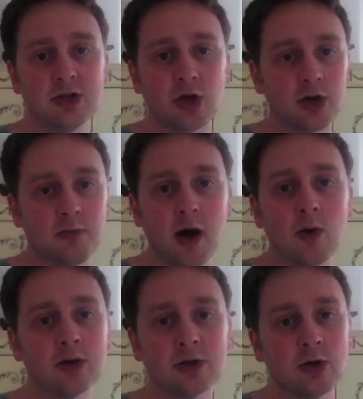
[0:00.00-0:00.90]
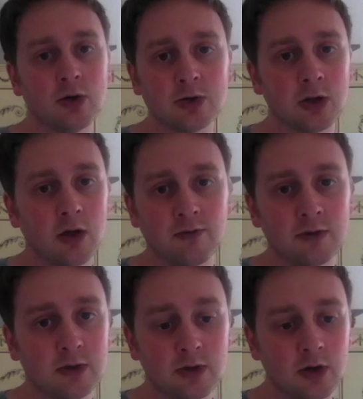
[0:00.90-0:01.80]
He's got the power to cause hurt
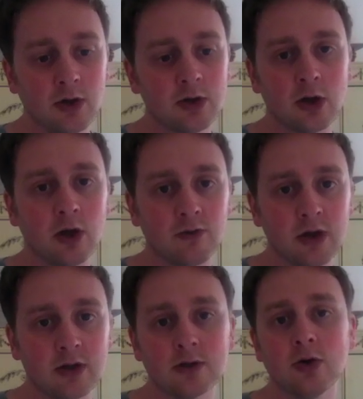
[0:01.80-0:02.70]
Golovkin,